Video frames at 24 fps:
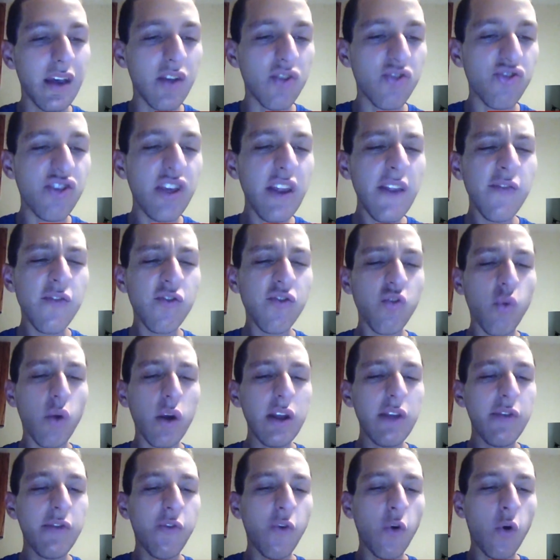Chiefs
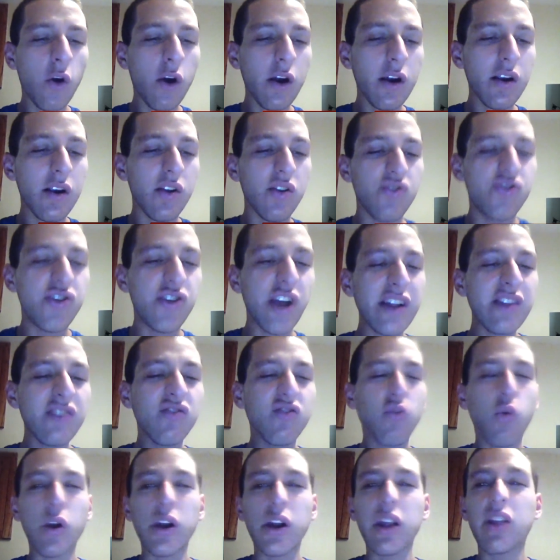24, Jets
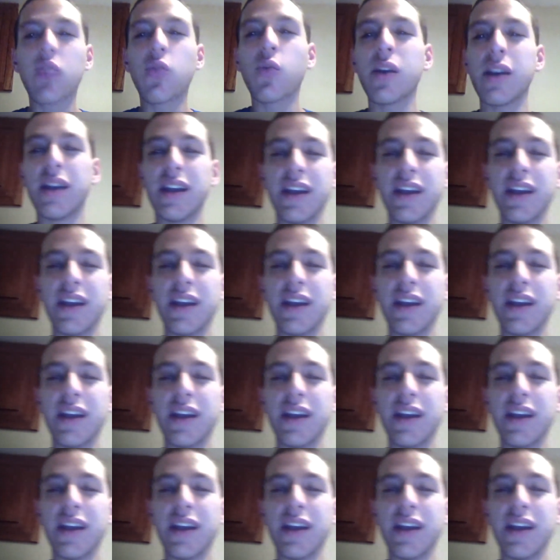23.